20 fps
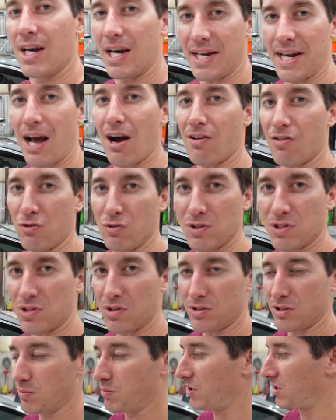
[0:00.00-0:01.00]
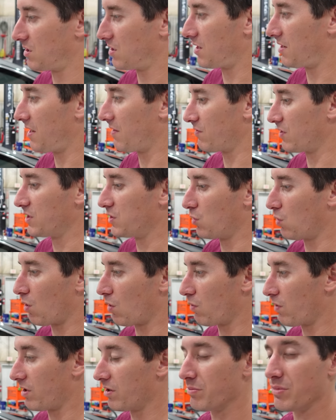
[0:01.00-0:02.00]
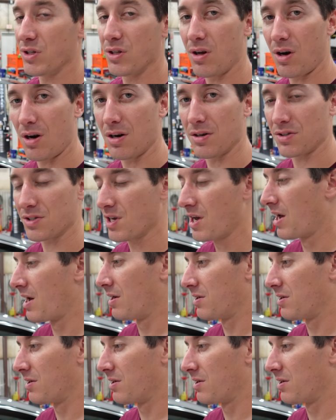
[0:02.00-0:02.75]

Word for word: and now everyone's starting to put it on every door where it belongs